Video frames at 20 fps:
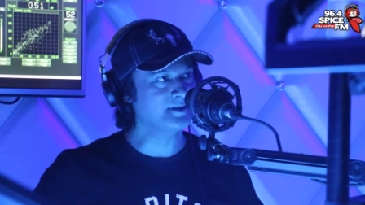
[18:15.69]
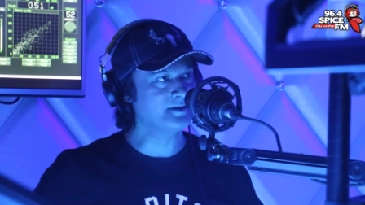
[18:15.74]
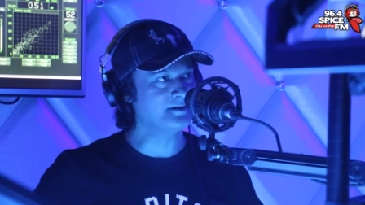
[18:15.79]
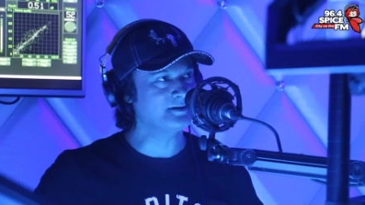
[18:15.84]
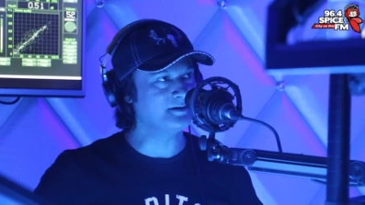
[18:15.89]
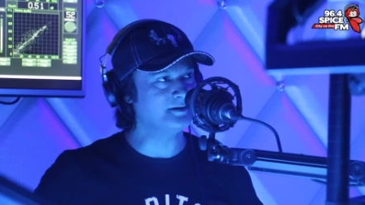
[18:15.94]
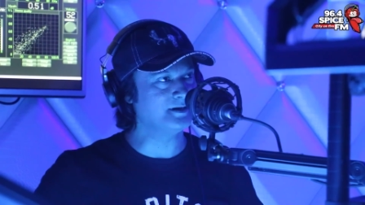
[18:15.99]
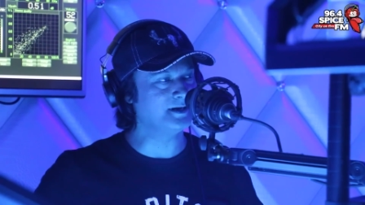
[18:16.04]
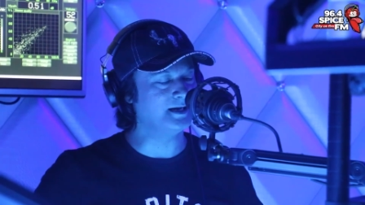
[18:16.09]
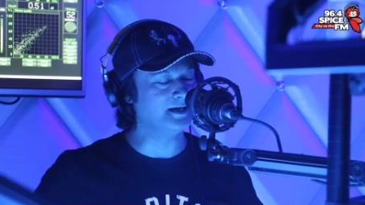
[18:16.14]

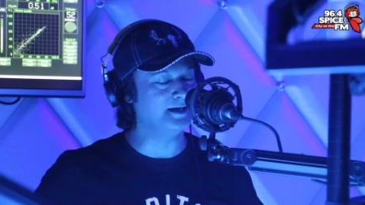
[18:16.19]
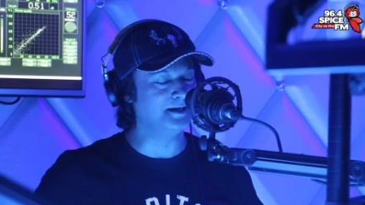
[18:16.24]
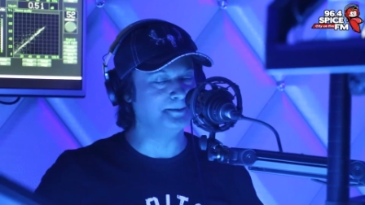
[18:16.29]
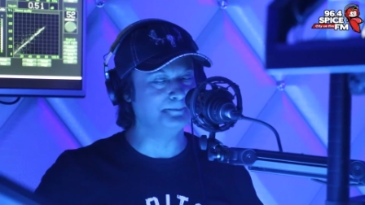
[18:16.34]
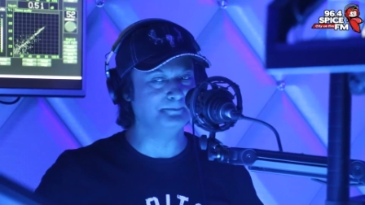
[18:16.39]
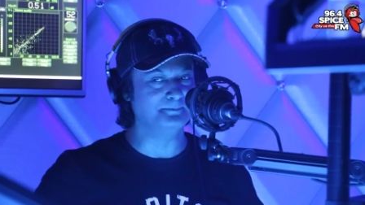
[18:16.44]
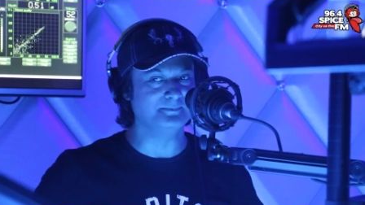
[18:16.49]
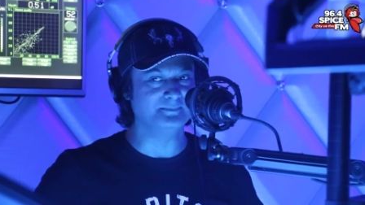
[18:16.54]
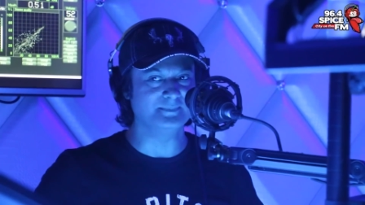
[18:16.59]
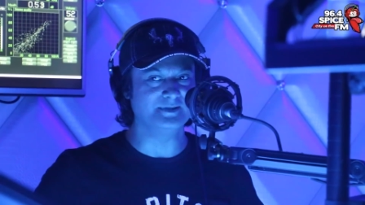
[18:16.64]

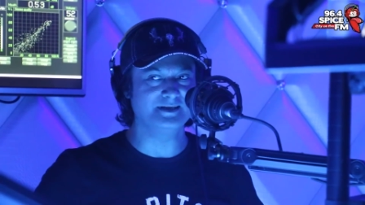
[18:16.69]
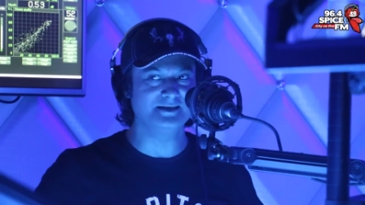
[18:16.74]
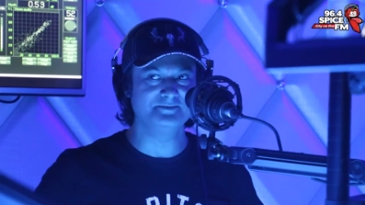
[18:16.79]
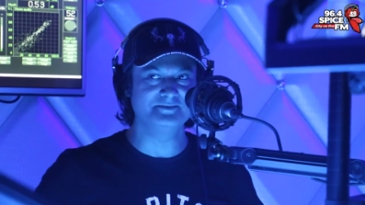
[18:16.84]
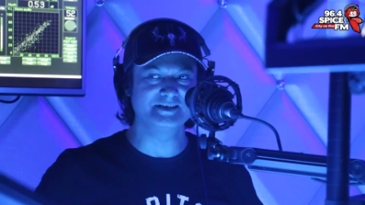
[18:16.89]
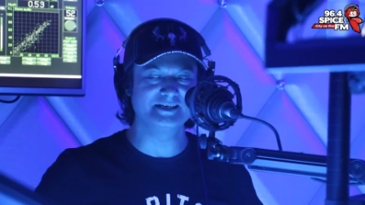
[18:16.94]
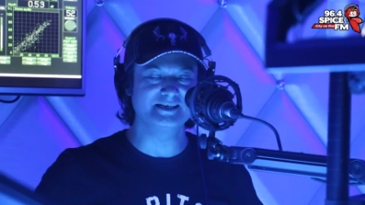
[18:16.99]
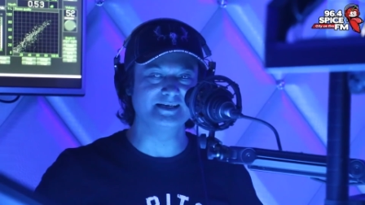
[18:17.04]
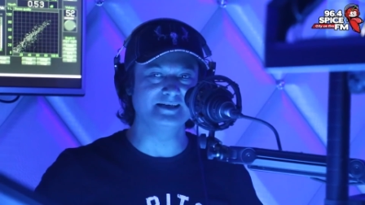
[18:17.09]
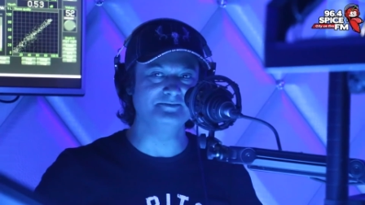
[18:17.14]
Um,
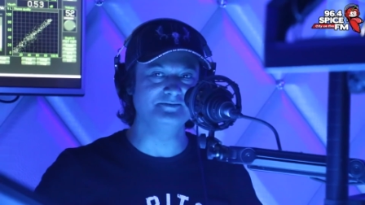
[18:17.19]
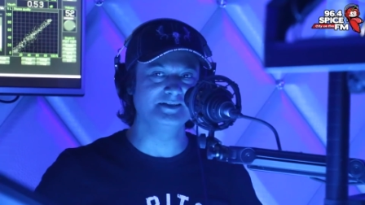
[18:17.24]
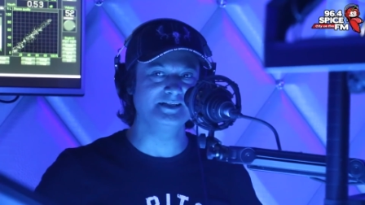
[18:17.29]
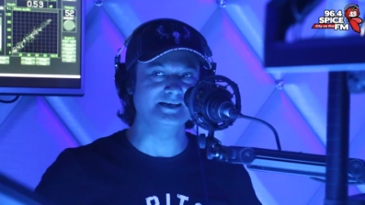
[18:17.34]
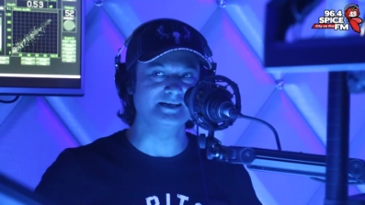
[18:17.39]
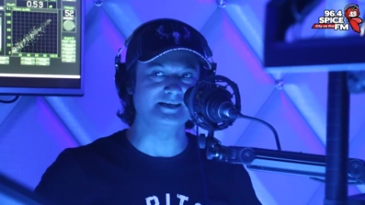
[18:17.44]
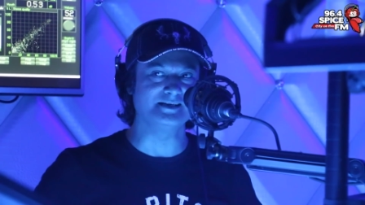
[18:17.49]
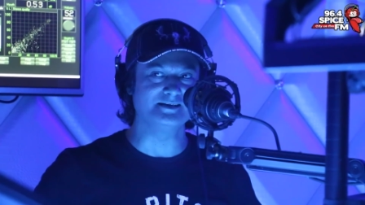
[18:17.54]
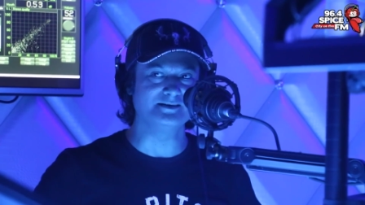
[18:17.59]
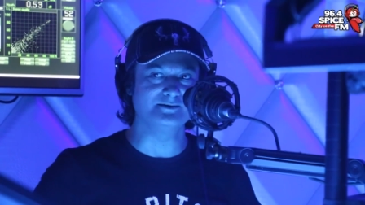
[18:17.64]
having
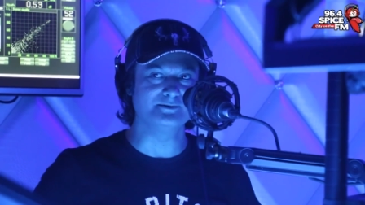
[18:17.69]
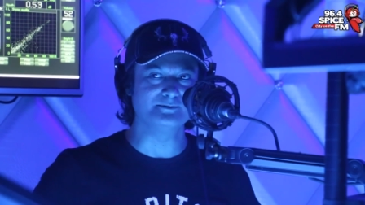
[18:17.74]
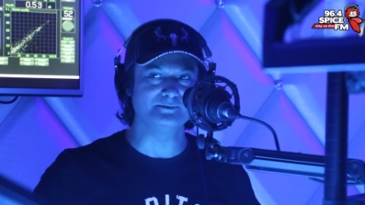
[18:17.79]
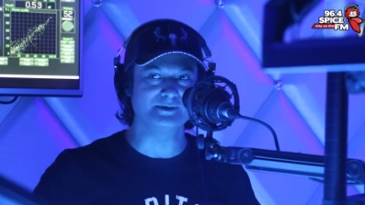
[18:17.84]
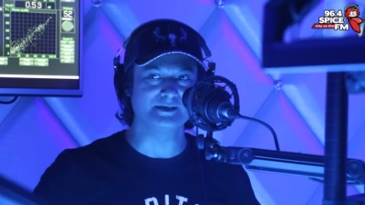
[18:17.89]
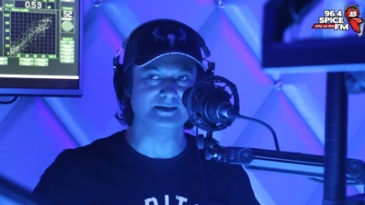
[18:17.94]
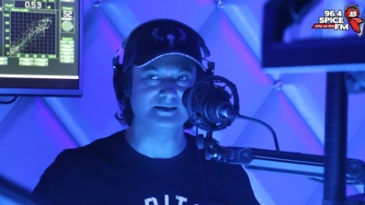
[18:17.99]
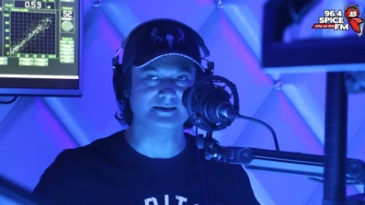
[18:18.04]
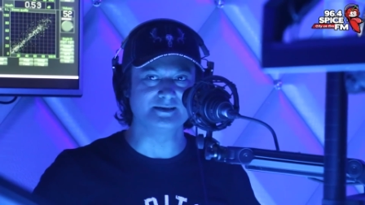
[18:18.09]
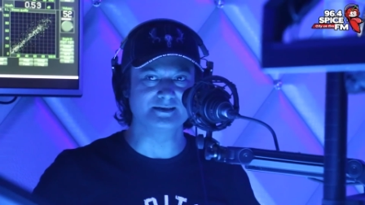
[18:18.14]
everything, you know,
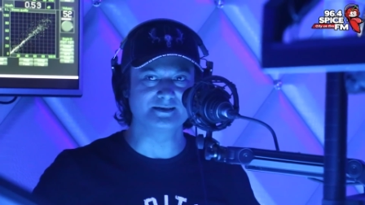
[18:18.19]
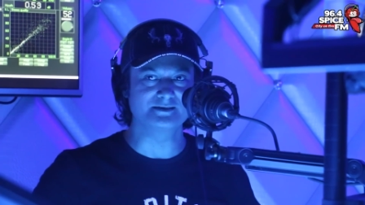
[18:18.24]
uh, good